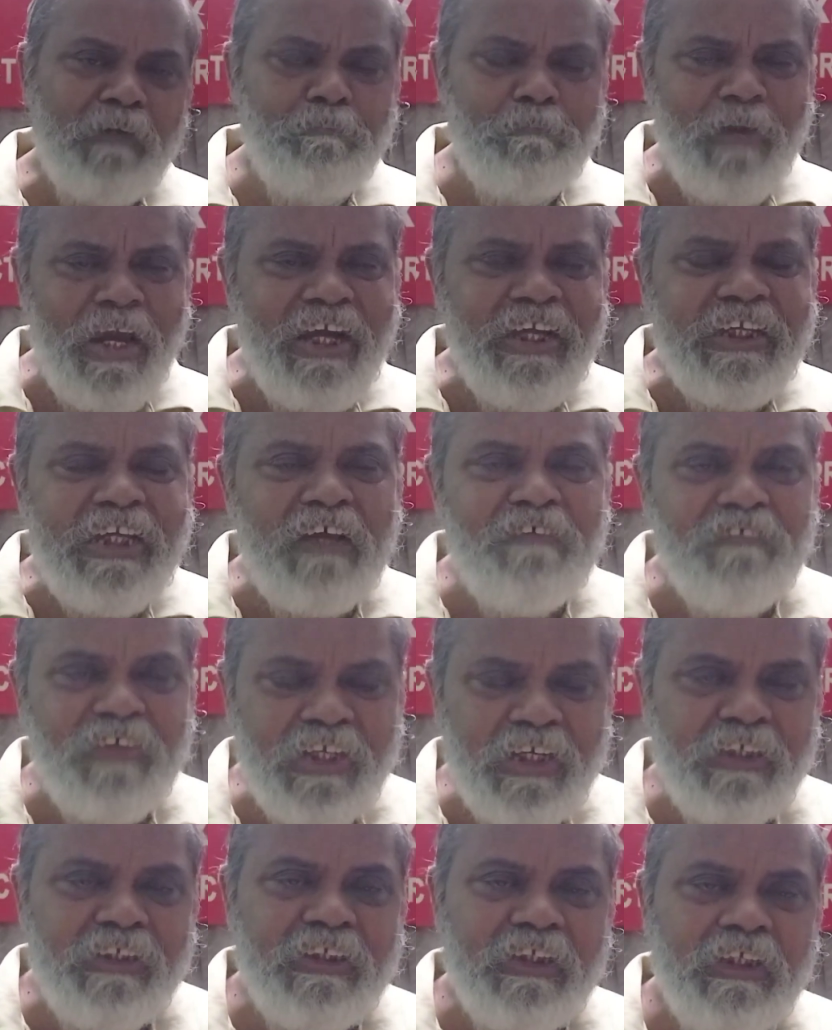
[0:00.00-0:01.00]

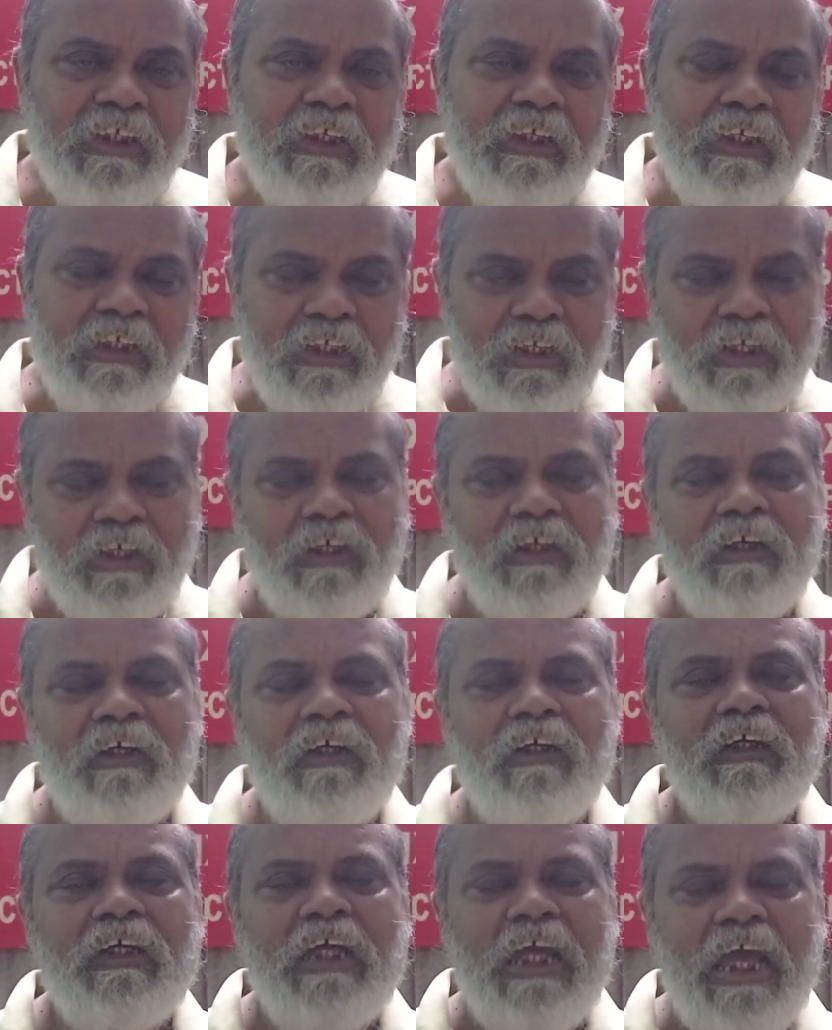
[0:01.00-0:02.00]
pentavalent
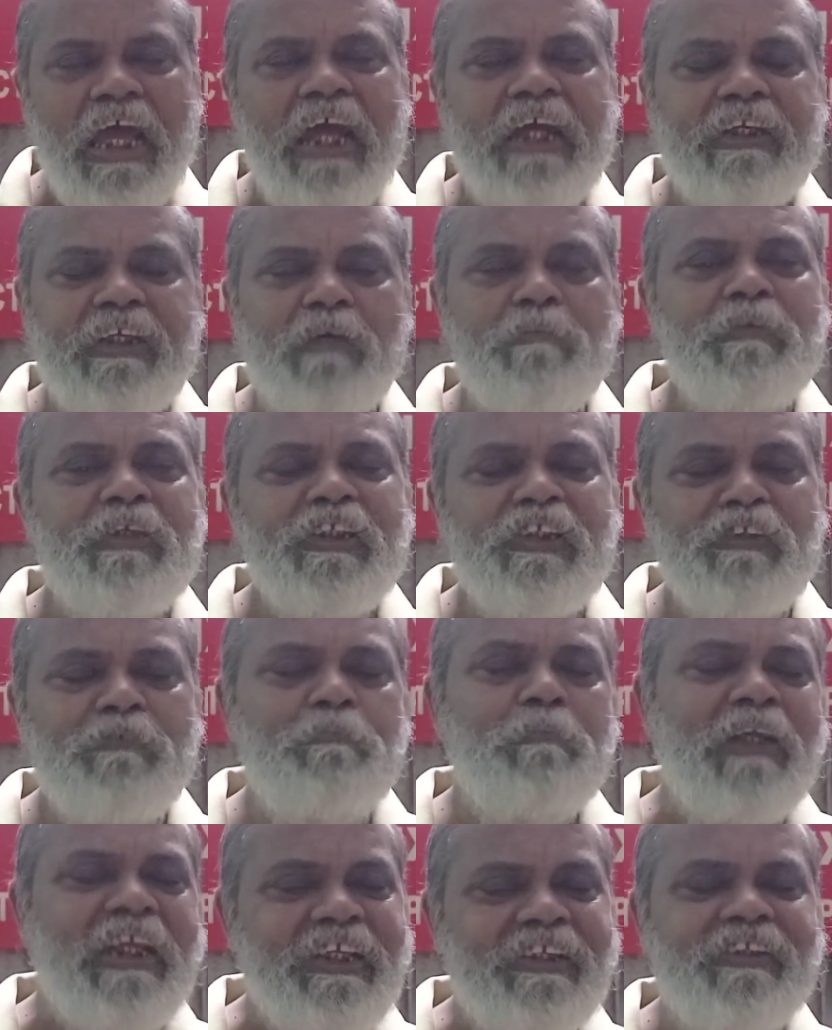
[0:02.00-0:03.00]
atom is
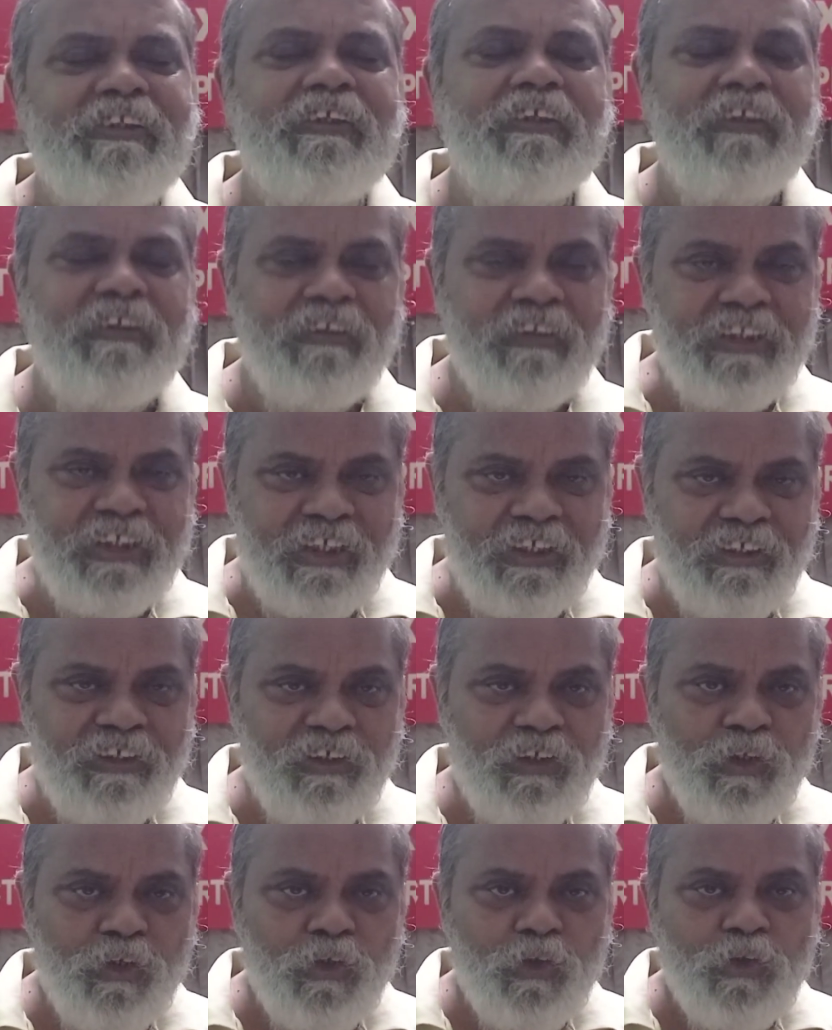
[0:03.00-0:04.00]
placed there.
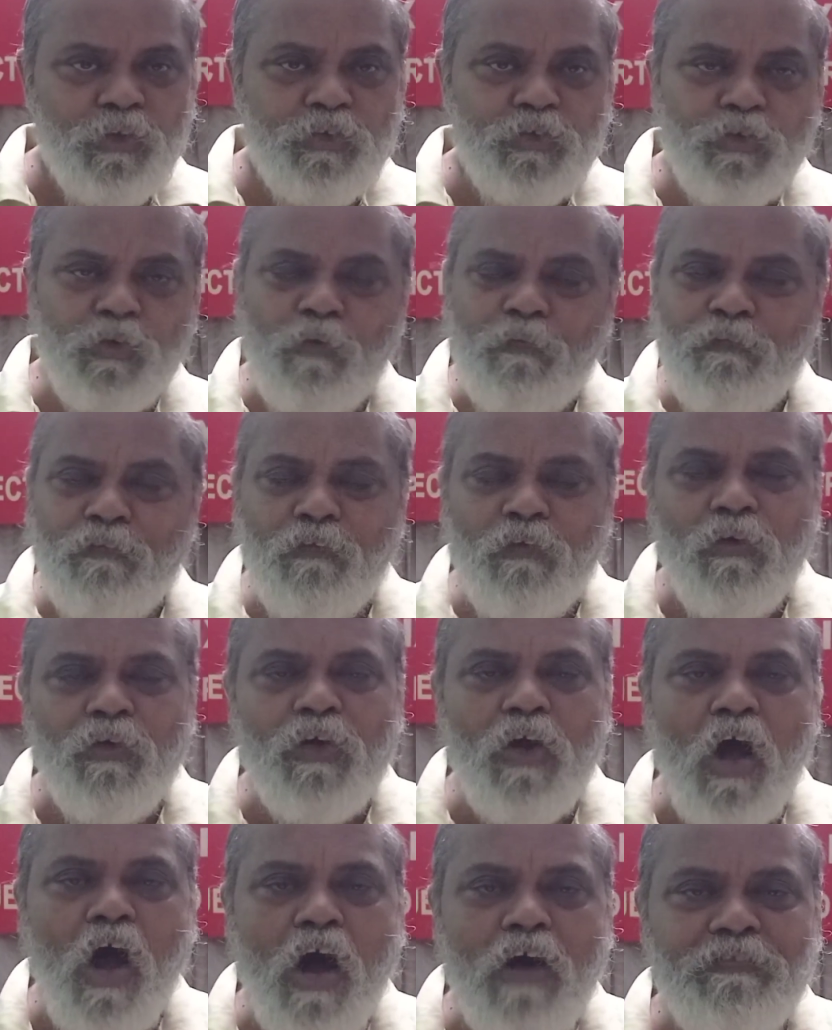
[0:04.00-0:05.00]
So
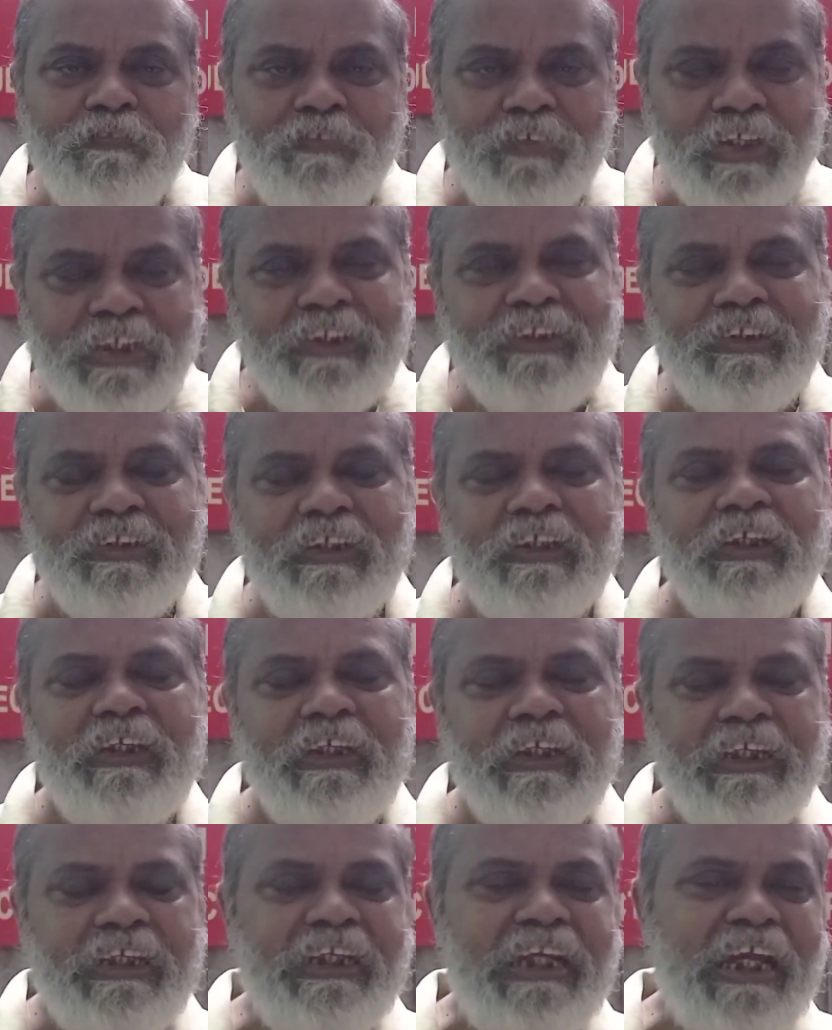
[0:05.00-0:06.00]
4 of its
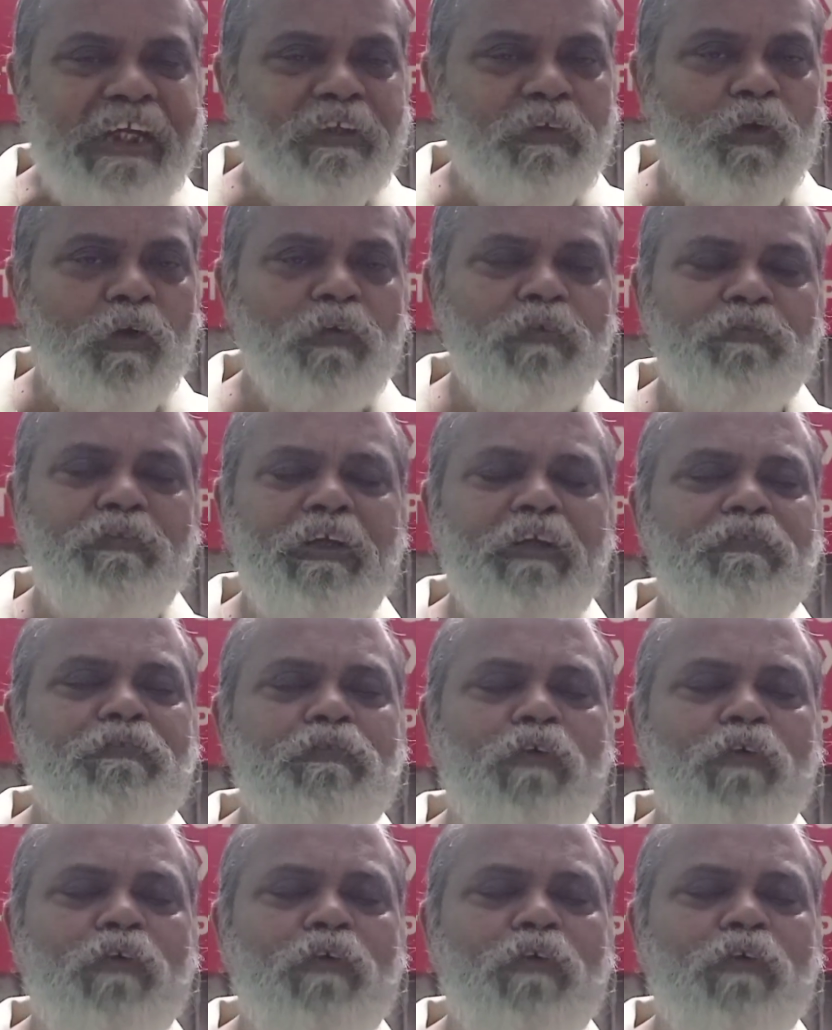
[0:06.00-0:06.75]
electrons will